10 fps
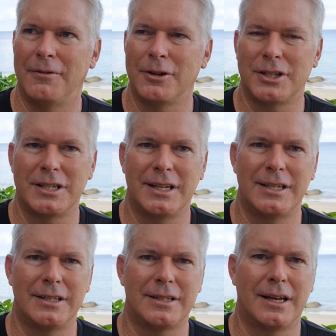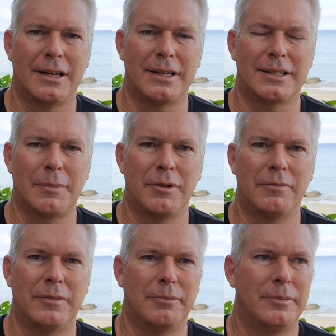First he said he's
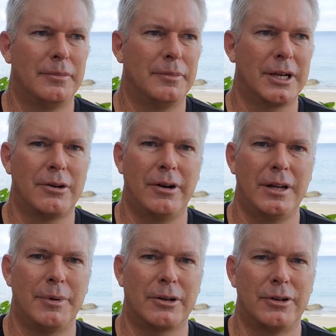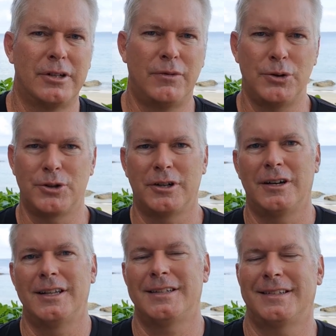accepting Bitcoin and Bitcoin's the future and
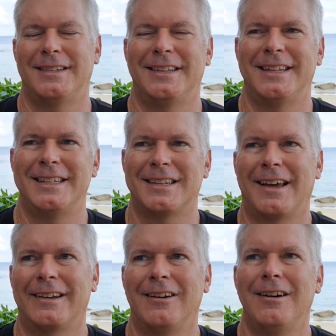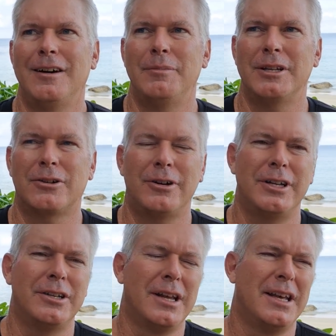all this, and then he's like, no,
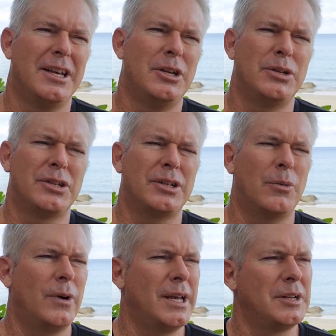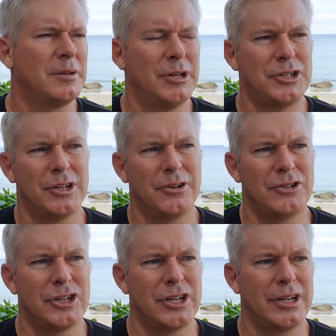Bitcoin uses up way too much
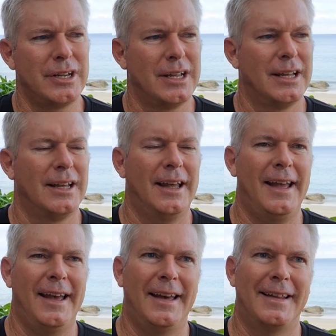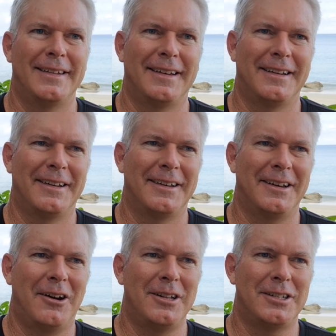energy and
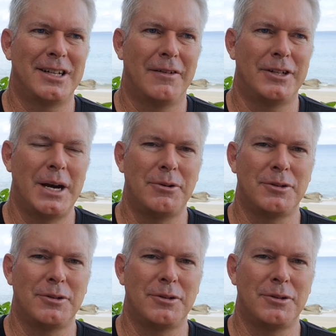all this stuff.